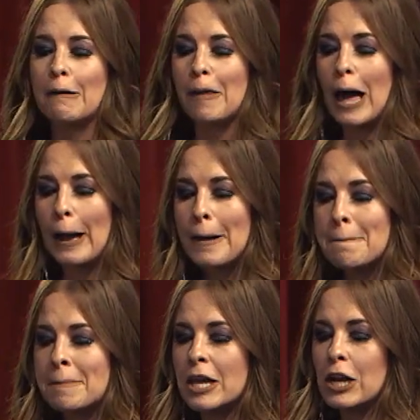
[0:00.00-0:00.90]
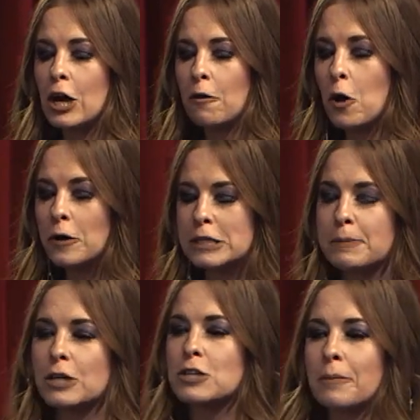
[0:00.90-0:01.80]
like, you know, the Holy
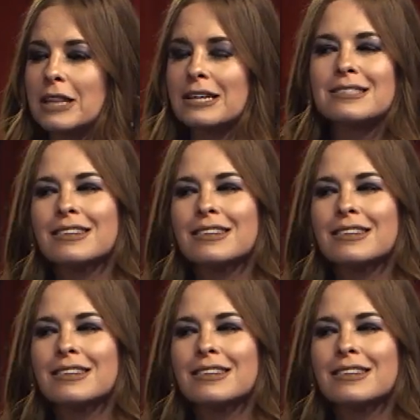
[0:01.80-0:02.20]
Spirit told me this,